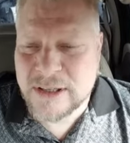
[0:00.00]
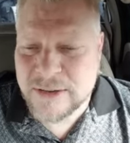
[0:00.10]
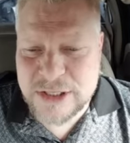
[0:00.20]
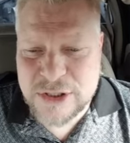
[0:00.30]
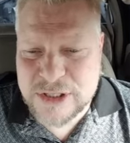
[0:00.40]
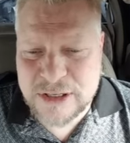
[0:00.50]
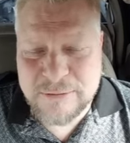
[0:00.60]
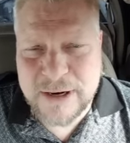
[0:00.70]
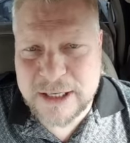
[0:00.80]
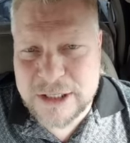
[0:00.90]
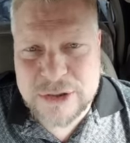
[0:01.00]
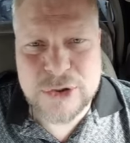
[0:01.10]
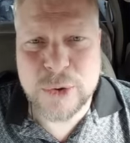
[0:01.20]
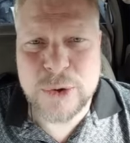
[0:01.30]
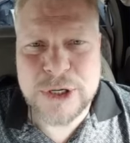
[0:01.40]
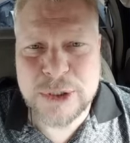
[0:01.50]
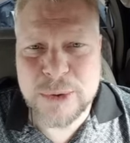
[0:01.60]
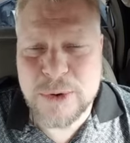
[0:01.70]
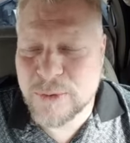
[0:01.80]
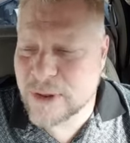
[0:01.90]
Then she's going to fucking destroy
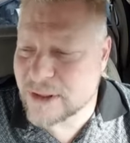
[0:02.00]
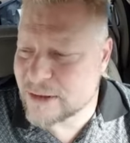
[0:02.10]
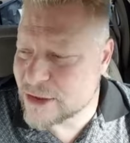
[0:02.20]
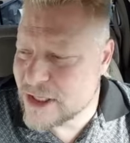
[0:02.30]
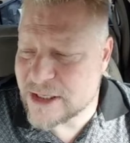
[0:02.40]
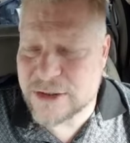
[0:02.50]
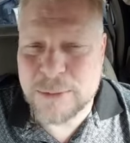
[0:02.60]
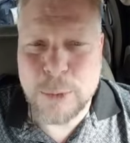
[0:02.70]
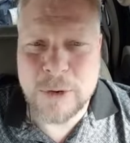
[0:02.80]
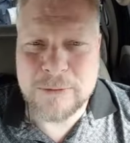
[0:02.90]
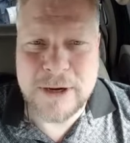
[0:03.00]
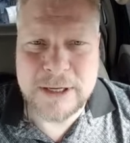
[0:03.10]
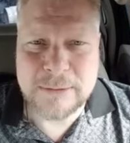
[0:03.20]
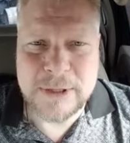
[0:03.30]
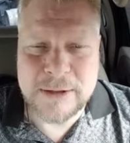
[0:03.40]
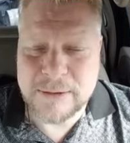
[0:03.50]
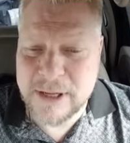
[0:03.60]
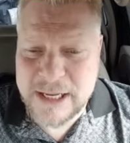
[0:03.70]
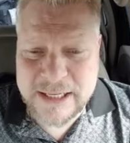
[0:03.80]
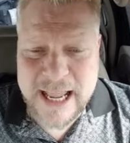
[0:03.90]
you over it. Jeez, you poor fucking
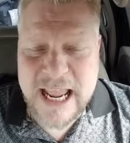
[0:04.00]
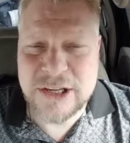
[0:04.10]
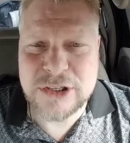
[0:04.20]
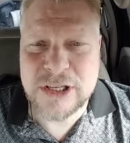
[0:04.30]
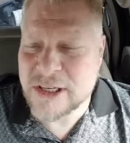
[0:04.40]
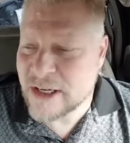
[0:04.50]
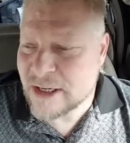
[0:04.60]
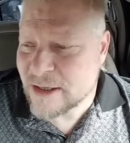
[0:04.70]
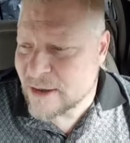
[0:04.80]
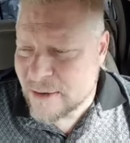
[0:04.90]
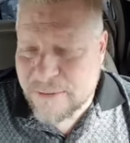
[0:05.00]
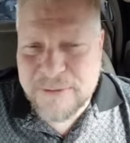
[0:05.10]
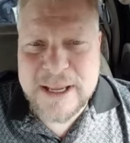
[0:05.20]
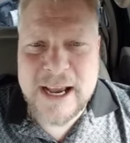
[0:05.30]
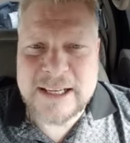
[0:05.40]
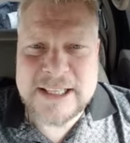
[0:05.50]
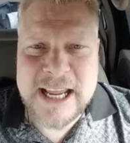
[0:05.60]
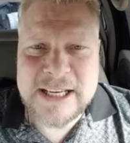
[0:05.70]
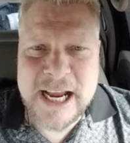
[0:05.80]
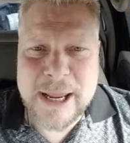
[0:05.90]
engaged
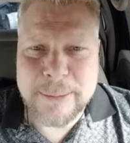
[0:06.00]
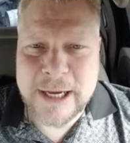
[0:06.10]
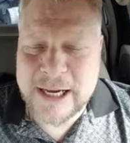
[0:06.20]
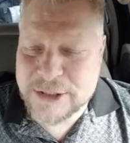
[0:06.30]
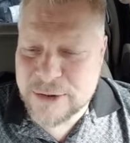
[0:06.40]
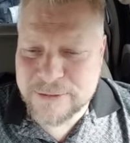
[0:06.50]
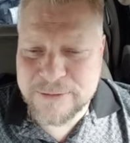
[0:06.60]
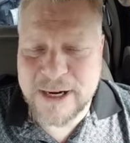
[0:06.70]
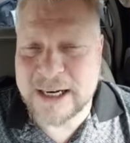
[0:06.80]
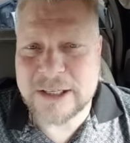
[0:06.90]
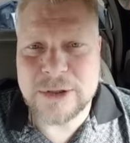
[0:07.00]
fiance type guys, you're fucked.